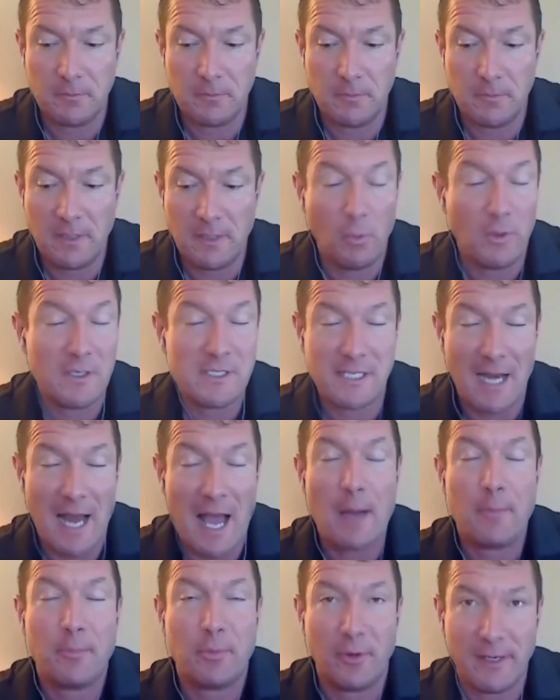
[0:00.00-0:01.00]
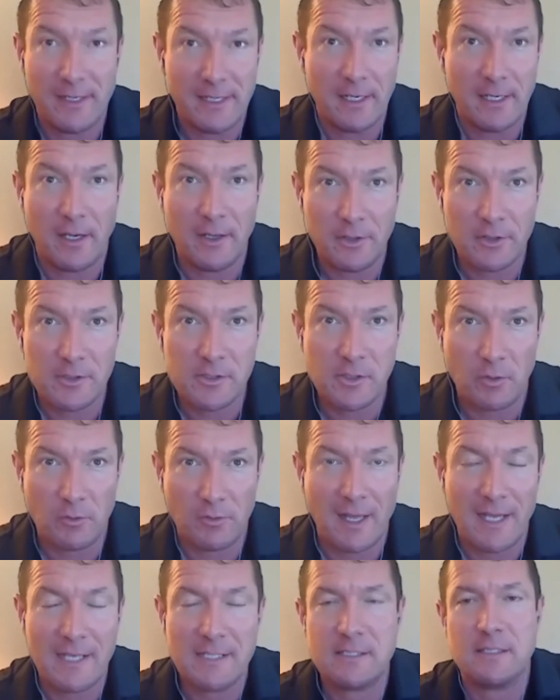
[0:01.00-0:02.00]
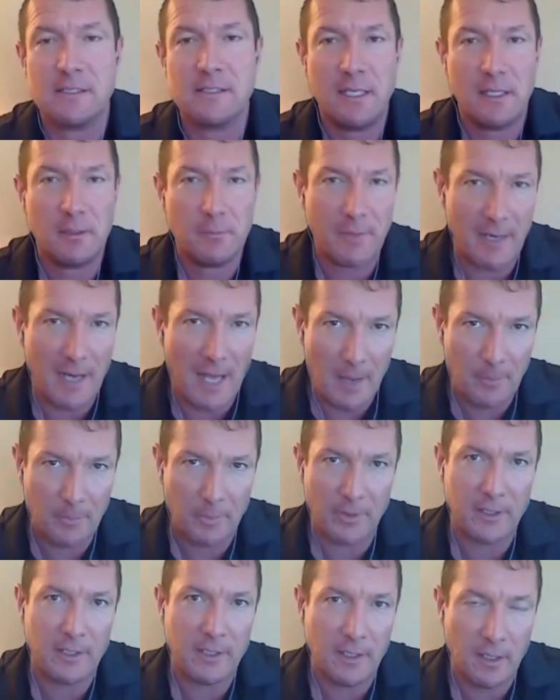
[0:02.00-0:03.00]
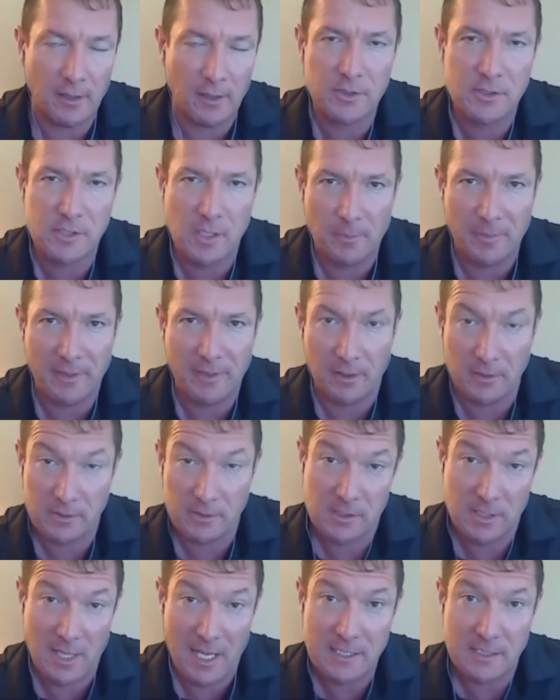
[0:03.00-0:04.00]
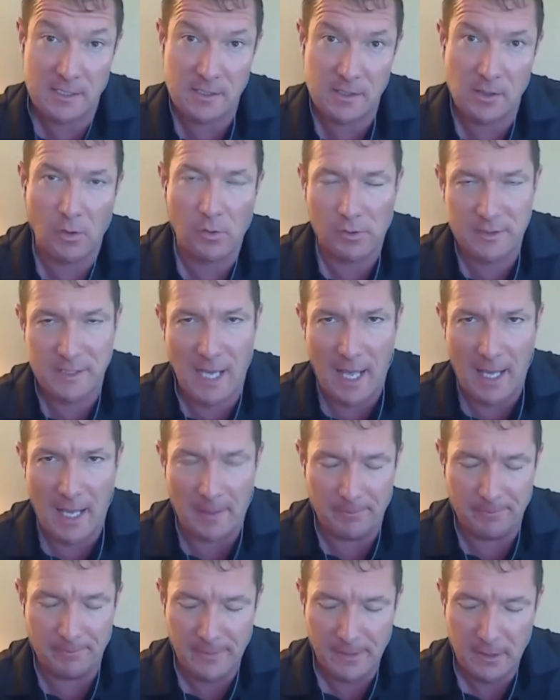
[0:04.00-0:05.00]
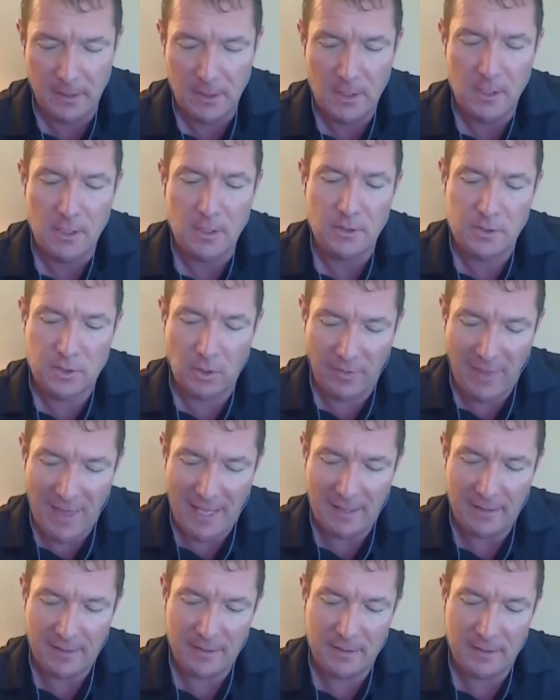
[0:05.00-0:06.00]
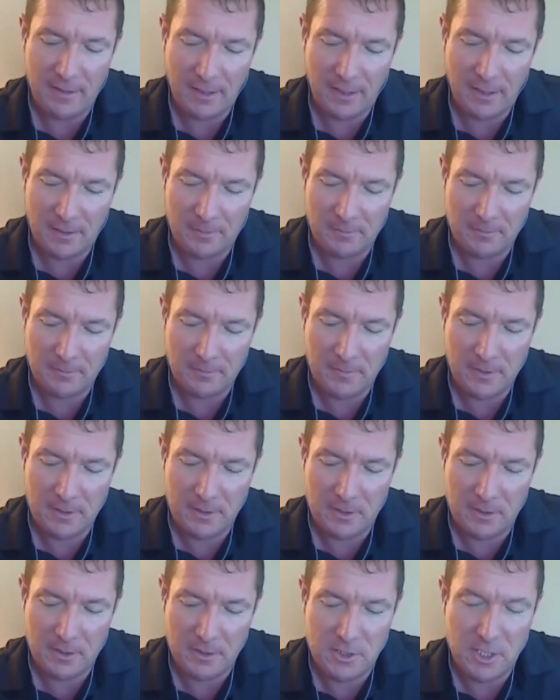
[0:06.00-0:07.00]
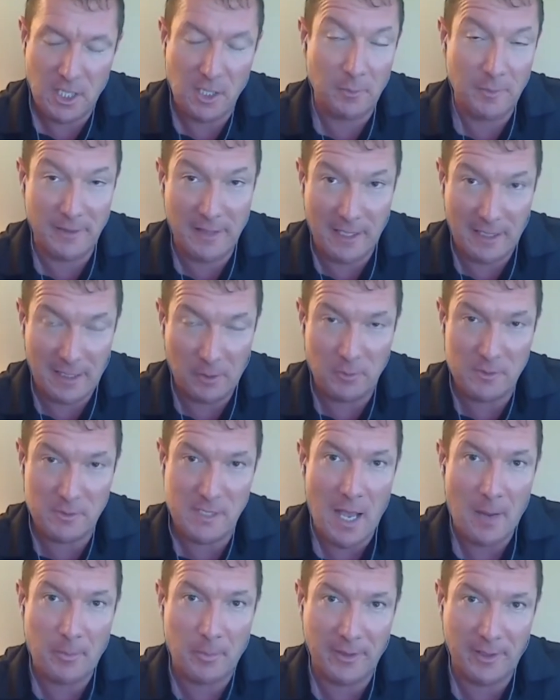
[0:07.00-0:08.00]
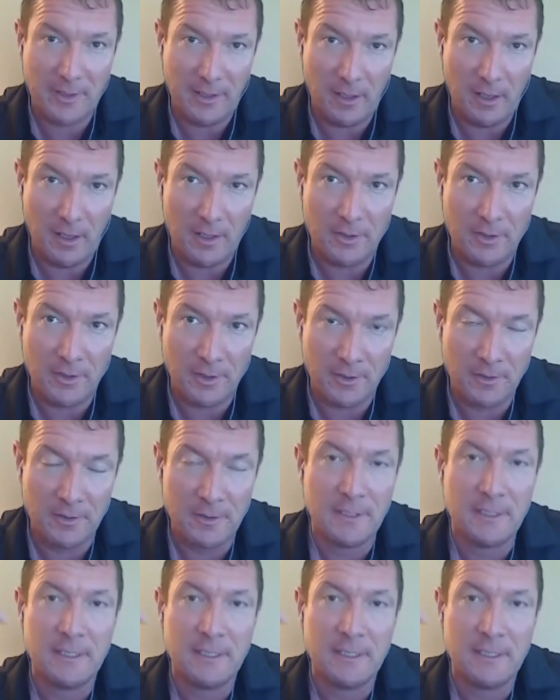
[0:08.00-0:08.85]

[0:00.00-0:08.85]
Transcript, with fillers: he wasn't operating under his own license. He had been operating under somebody else's license the whole time. So that the gentleman that he was operating under